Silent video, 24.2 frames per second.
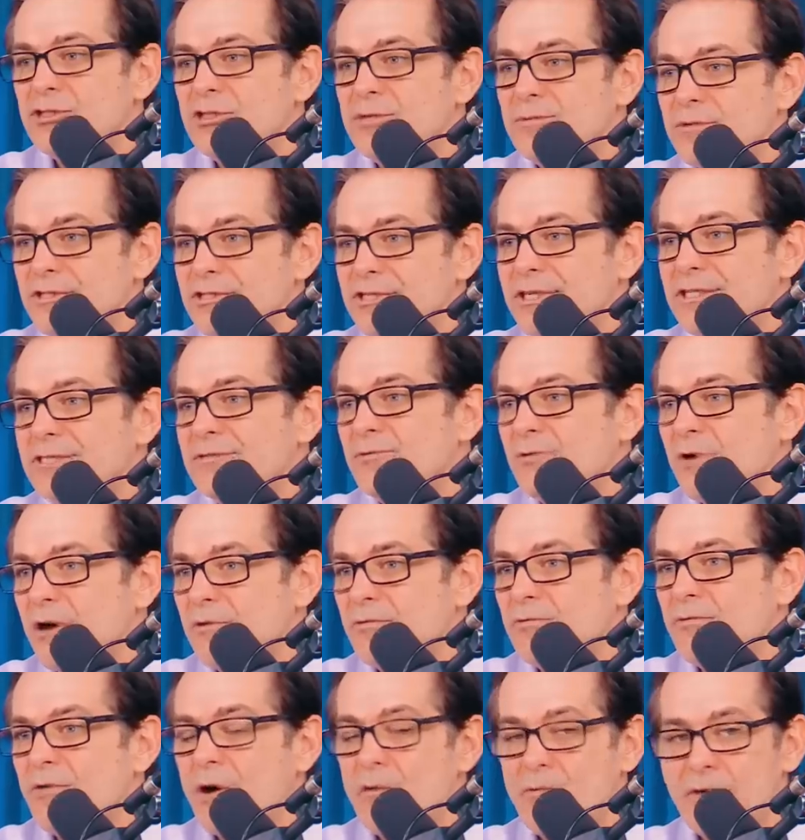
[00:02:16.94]
Schumer says,
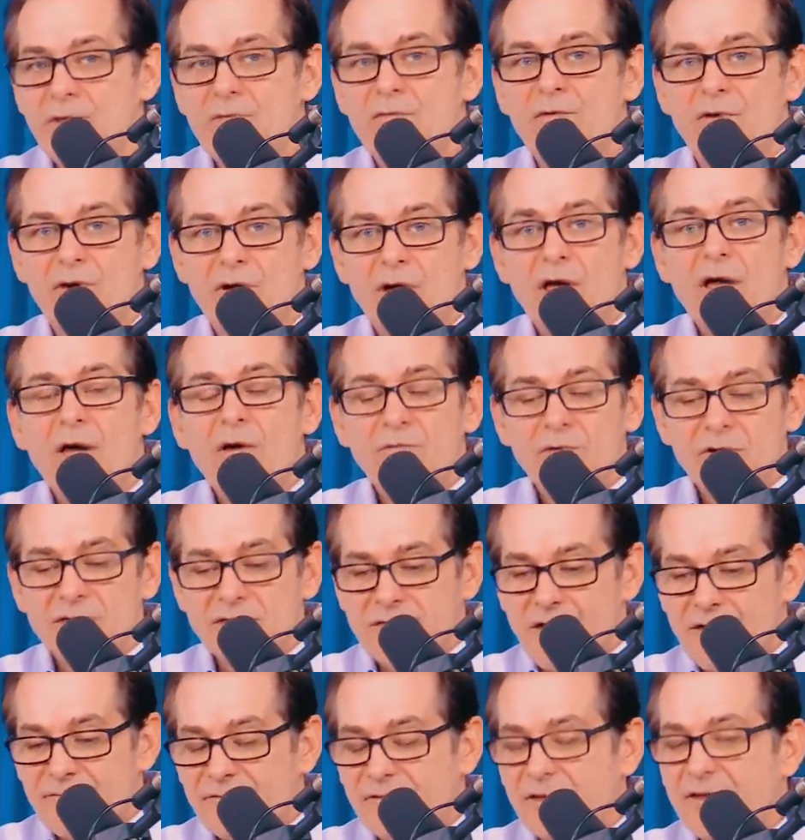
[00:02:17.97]
well we're
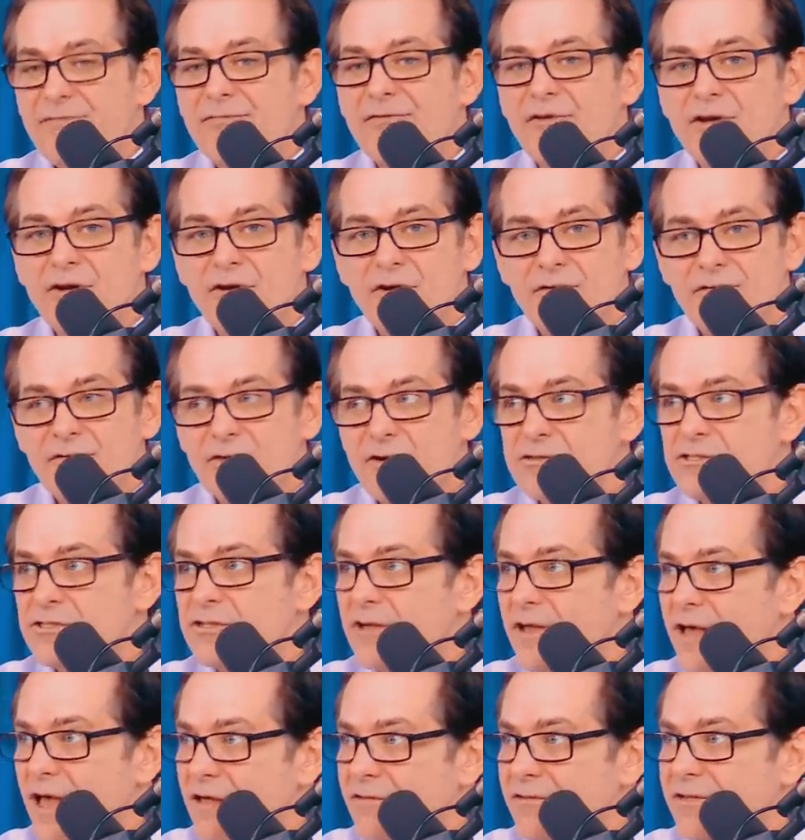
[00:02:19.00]
definitely for
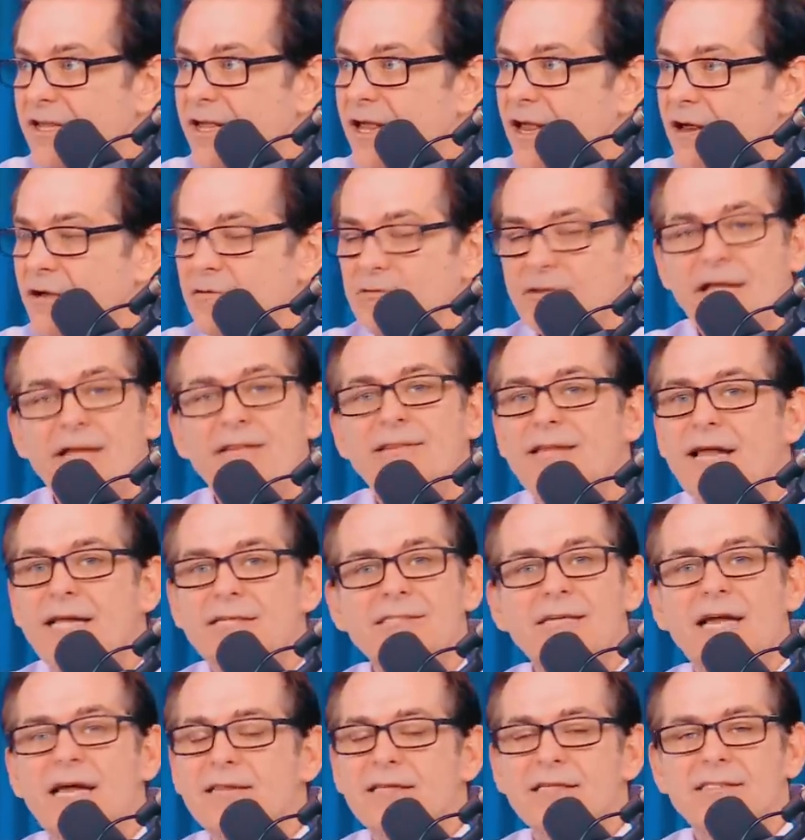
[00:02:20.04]
universal health care,
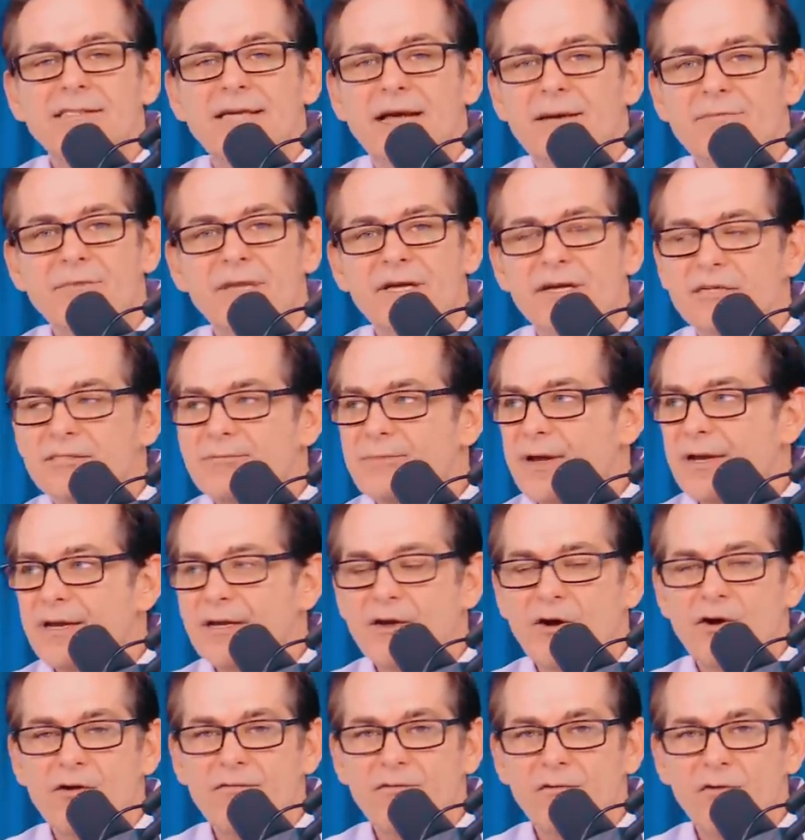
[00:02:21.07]
that's not the same thing as
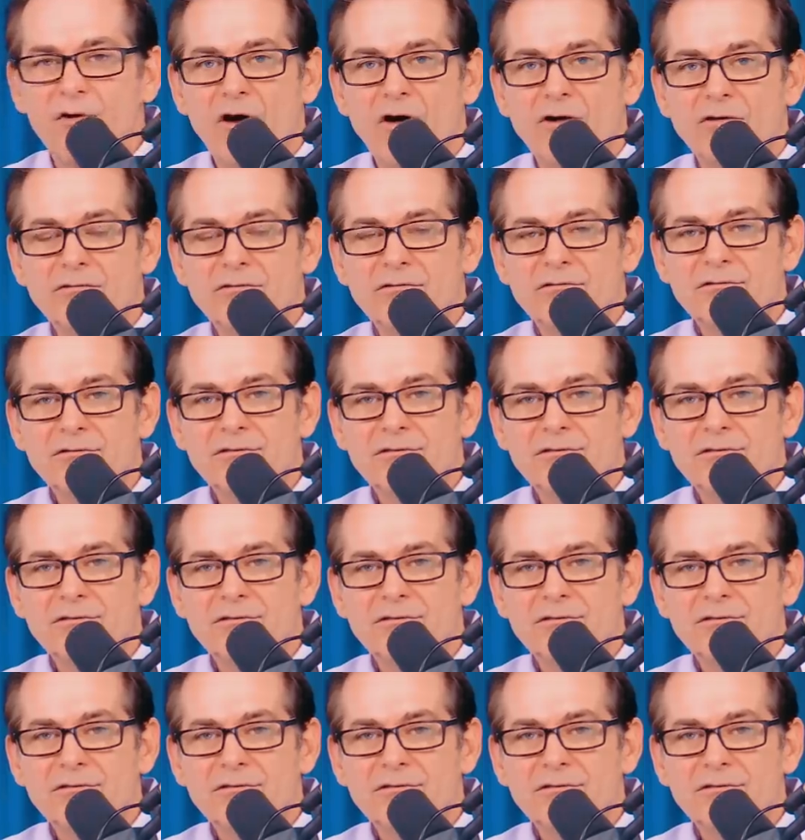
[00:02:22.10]
Medicare for all.